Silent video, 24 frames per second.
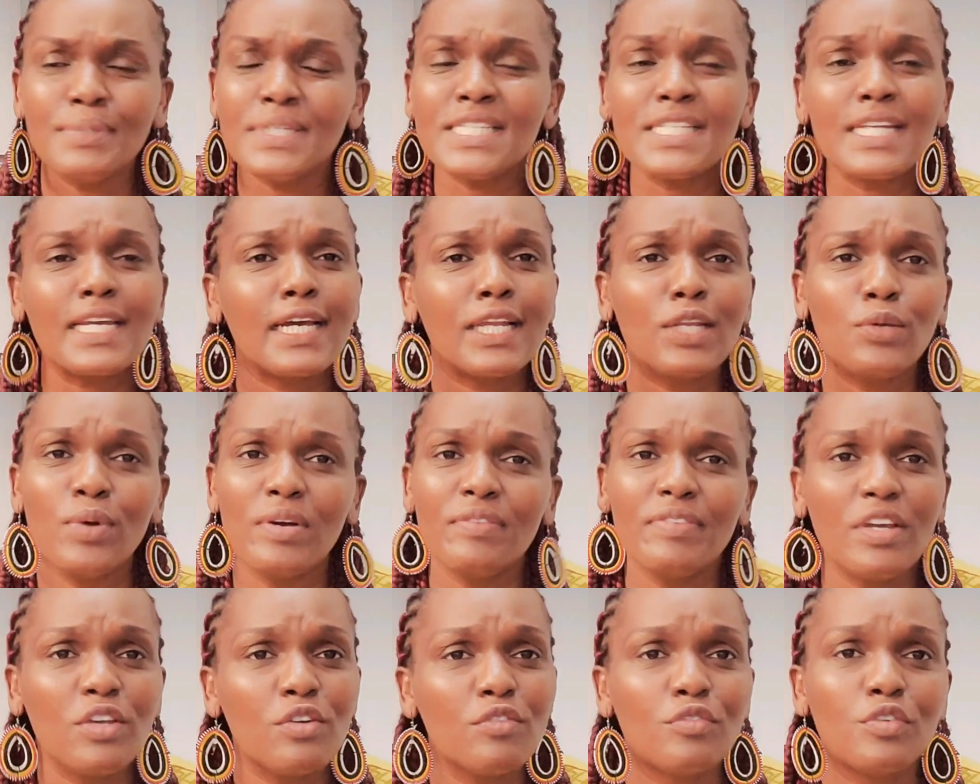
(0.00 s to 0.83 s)
basically
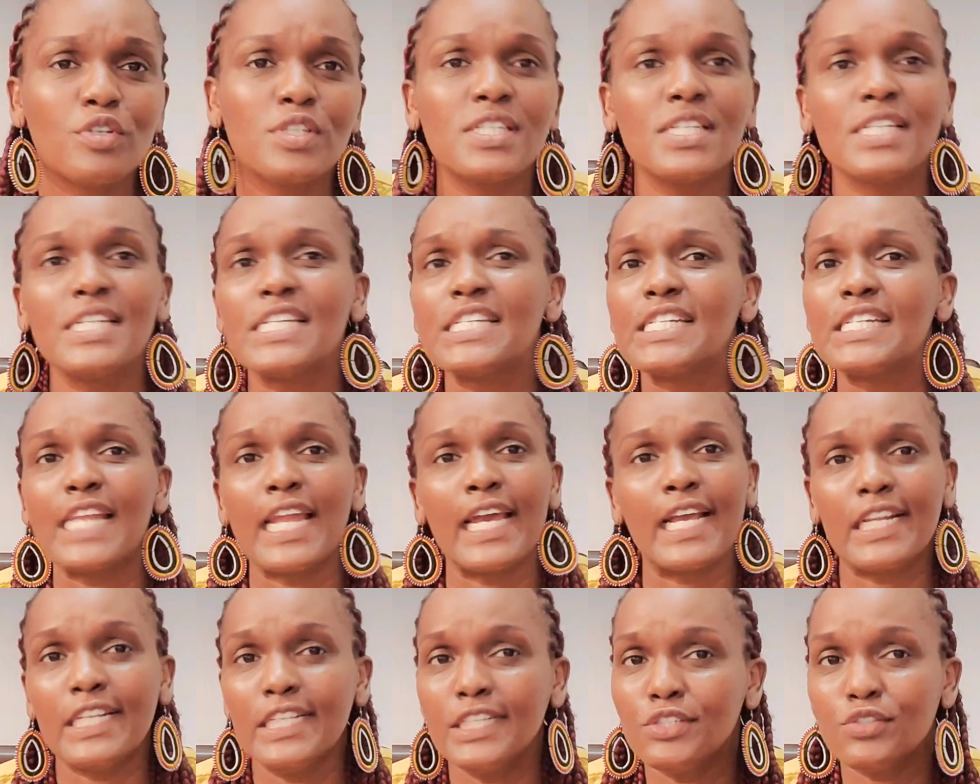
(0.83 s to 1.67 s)
whoever you vote in is
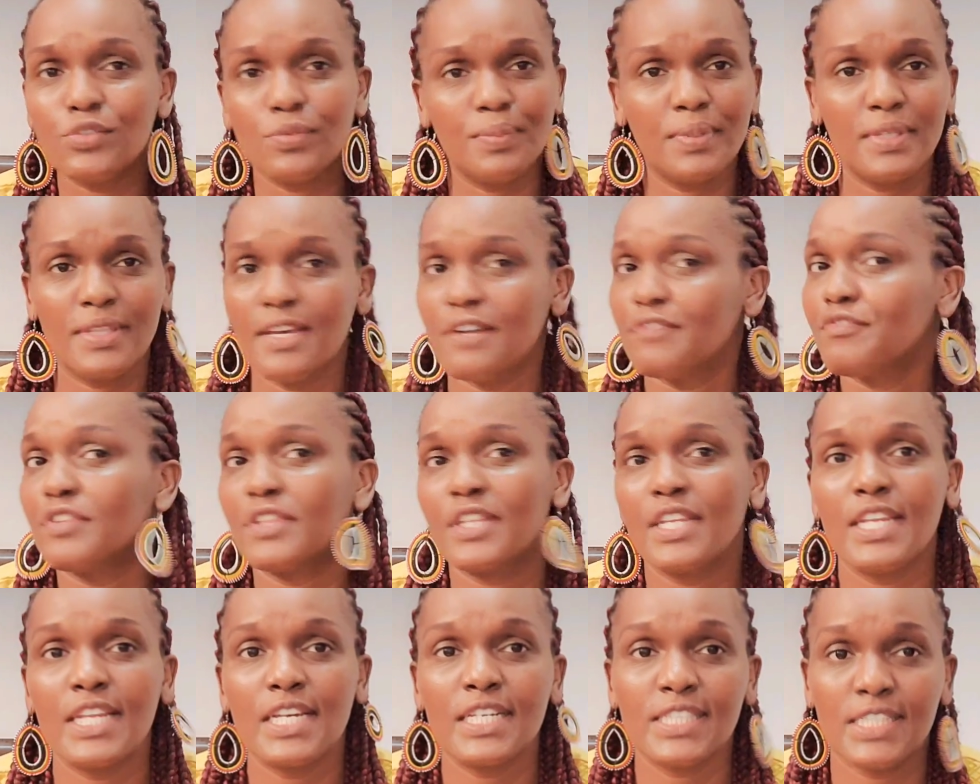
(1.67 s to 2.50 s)
likely to be there
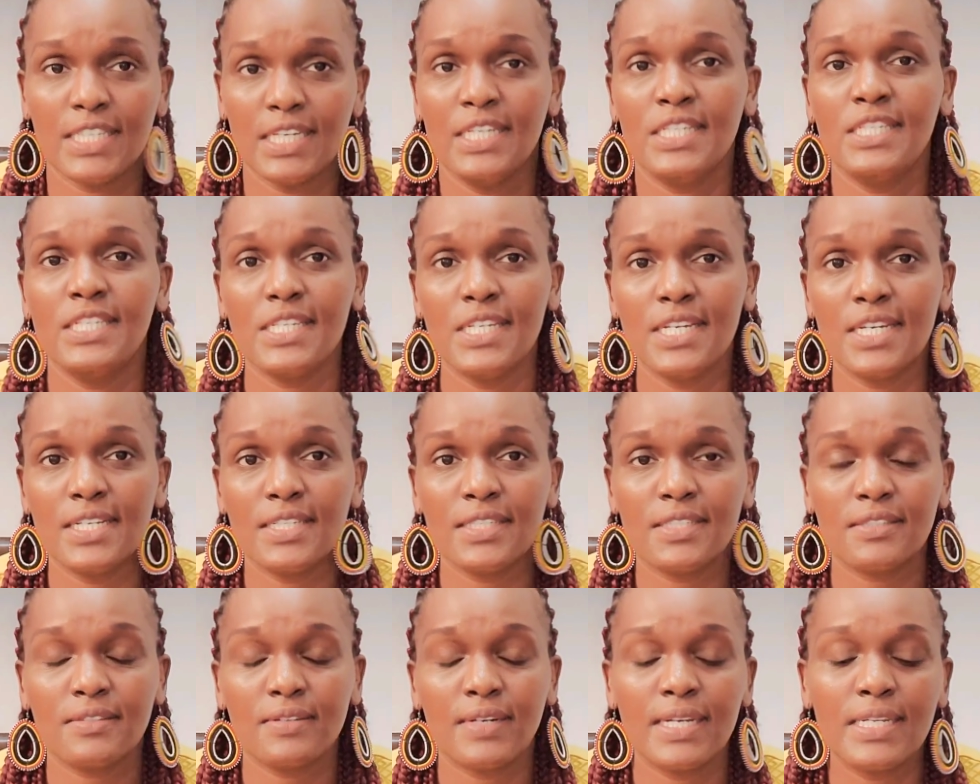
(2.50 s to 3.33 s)
for the next 8
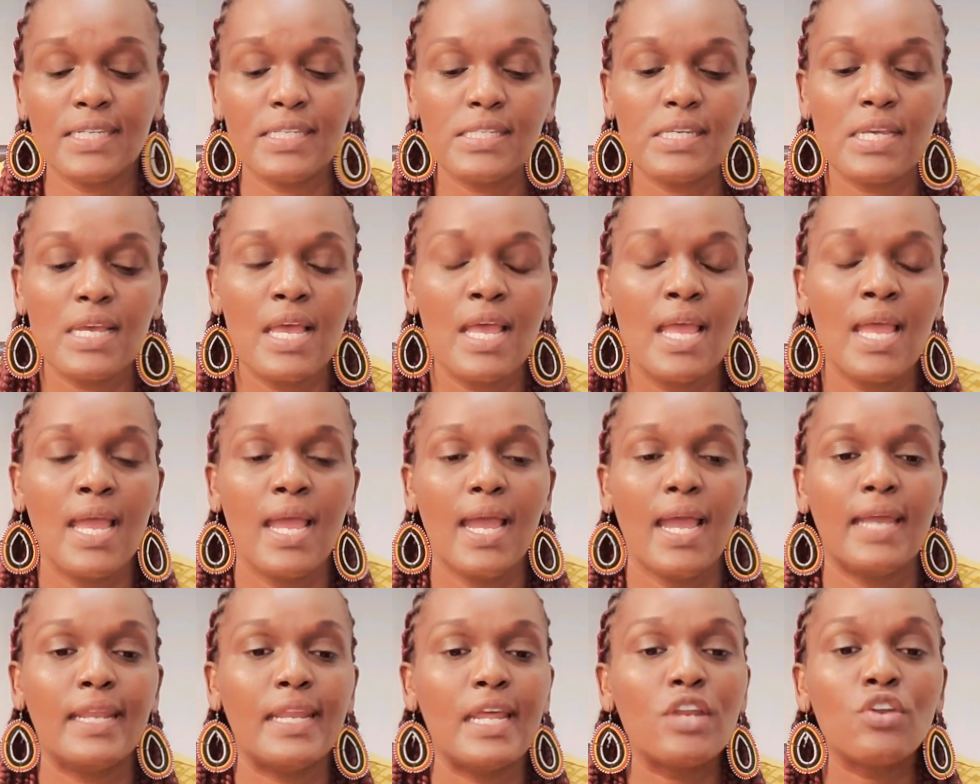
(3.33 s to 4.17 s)
years, right?
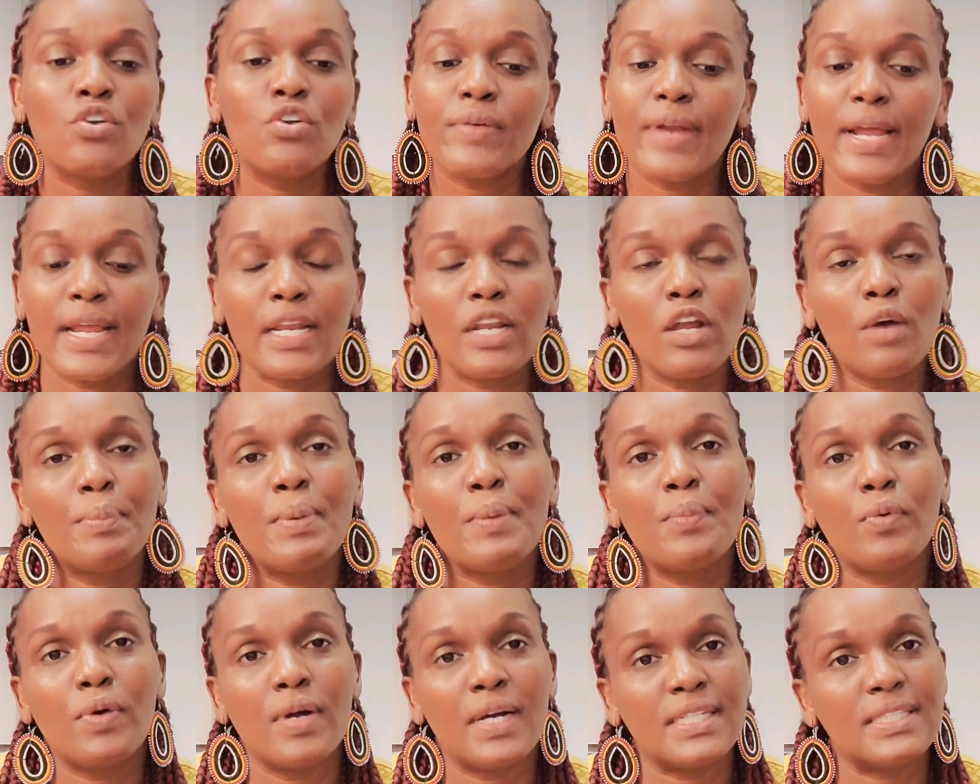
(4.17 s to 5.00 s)
And I know right now
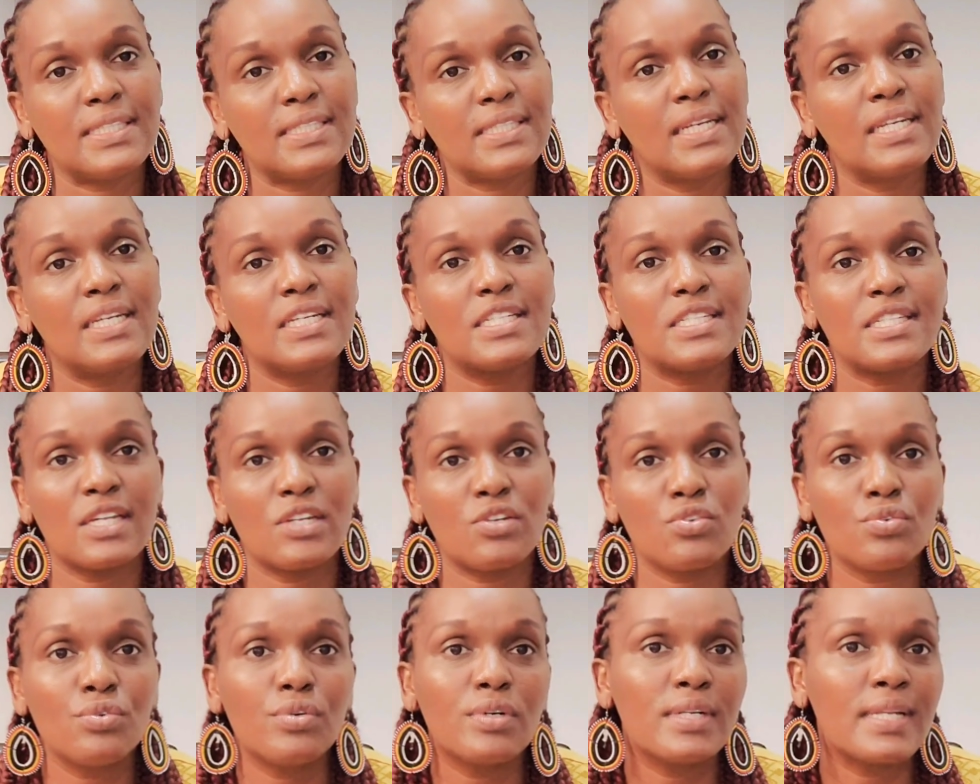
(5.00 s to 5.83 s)
people are saying it's a
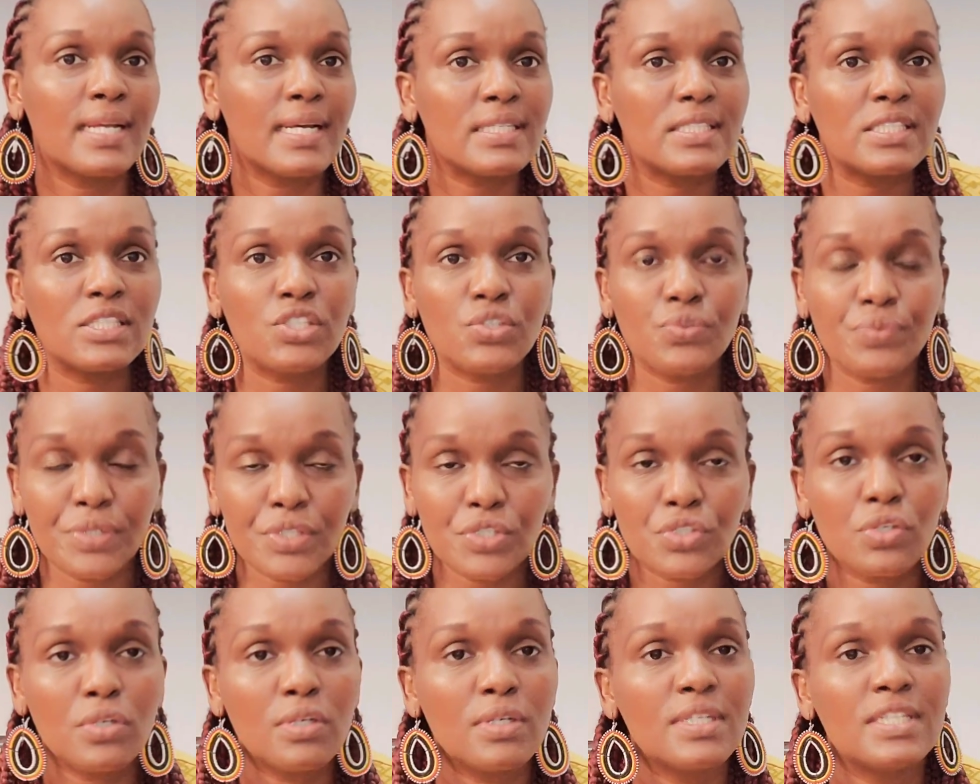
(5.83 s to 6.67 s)
do or die
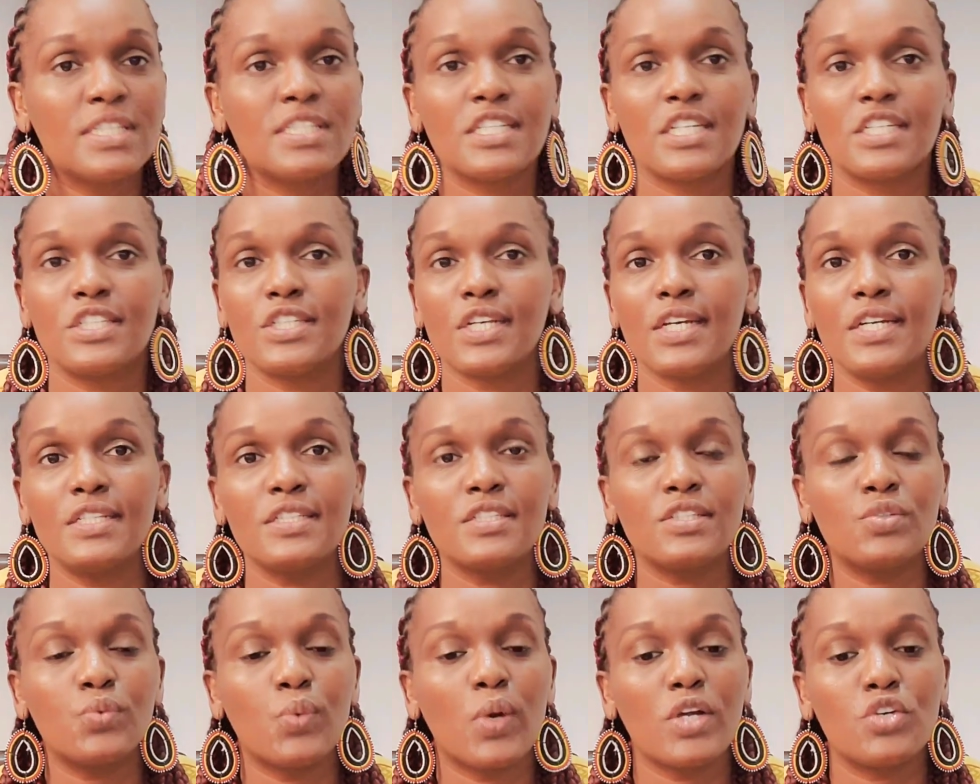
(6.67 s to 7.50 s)
situation, it's a
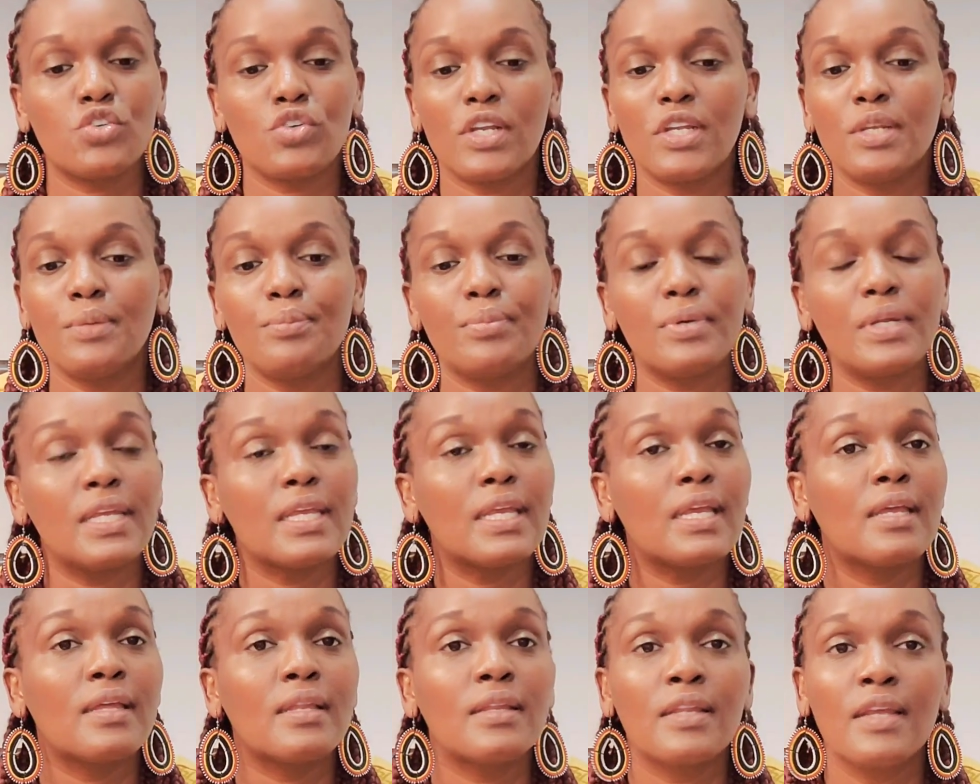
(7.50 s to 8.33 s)
chance to actually
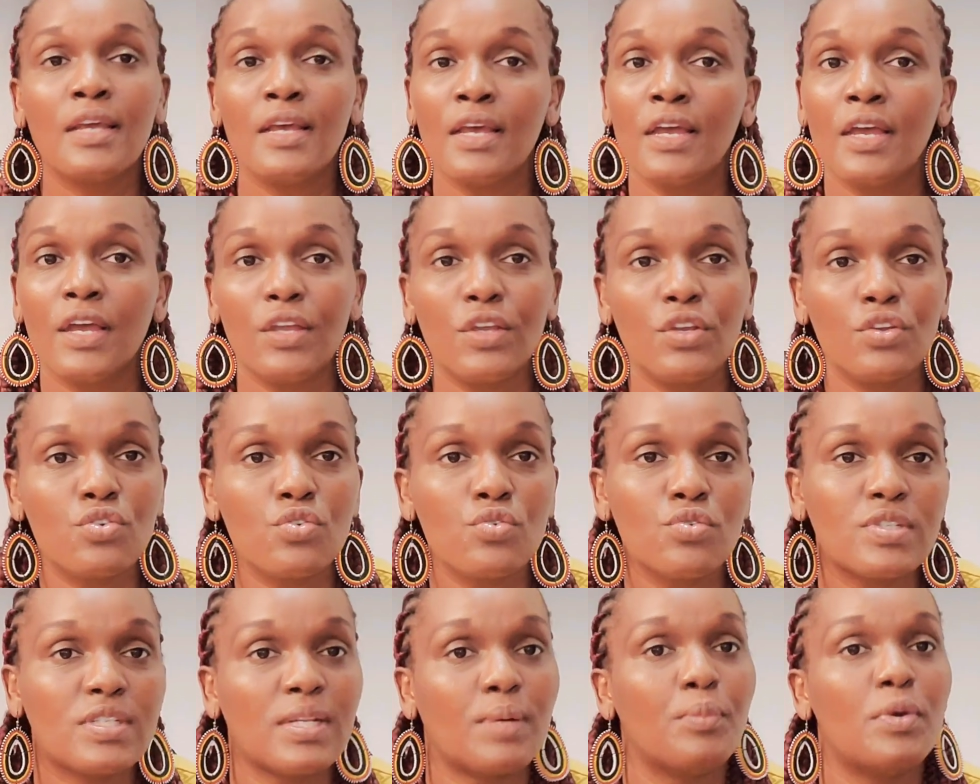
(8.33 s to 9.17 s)
bring in, you
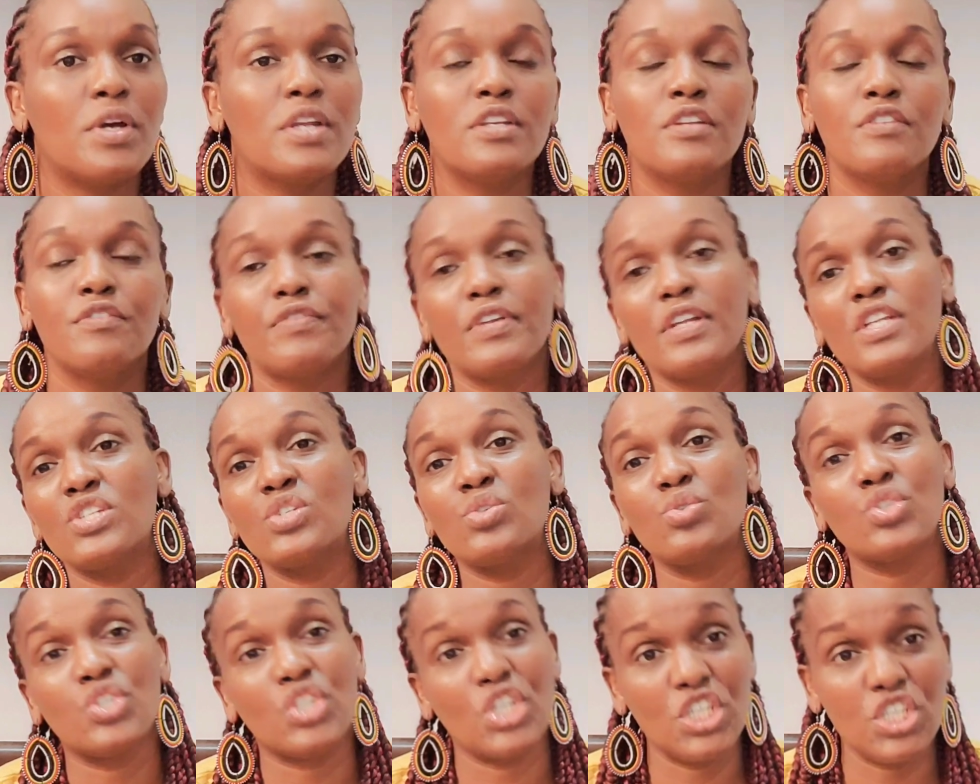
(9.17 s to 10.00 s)
know, someone
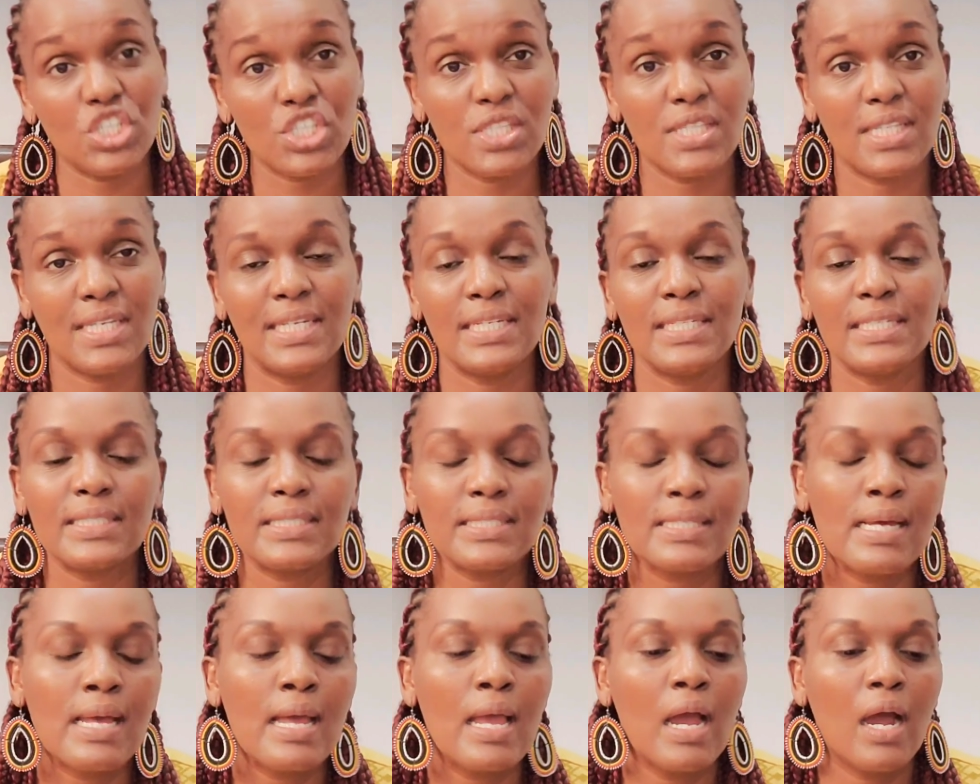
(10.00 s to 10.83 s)
different to change
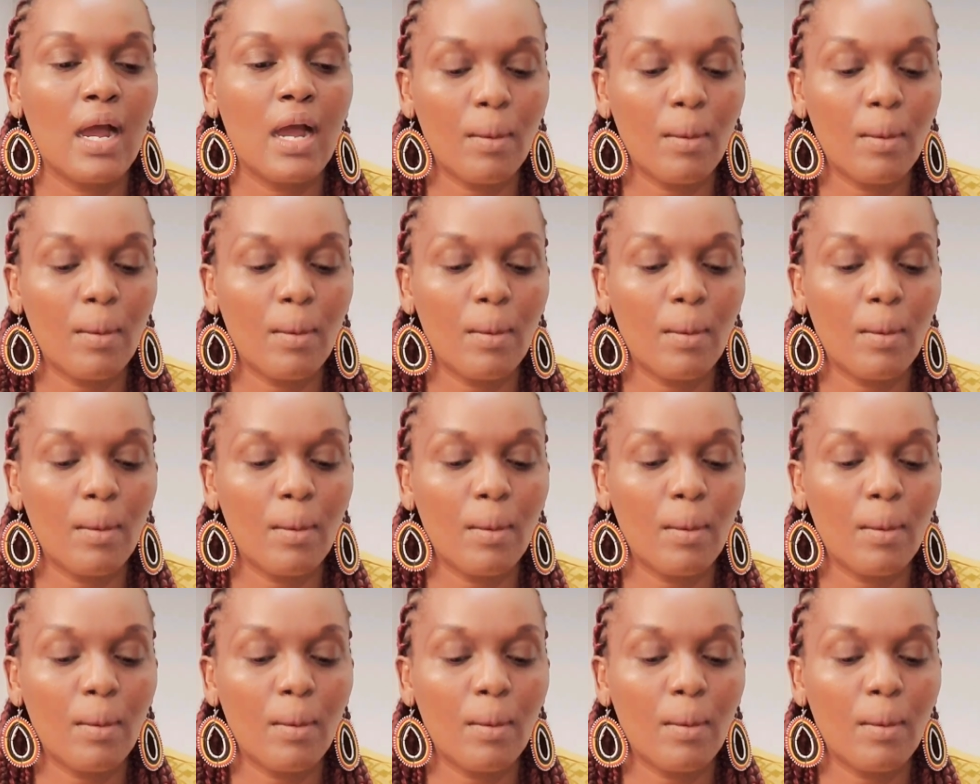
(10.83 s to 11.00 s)
things.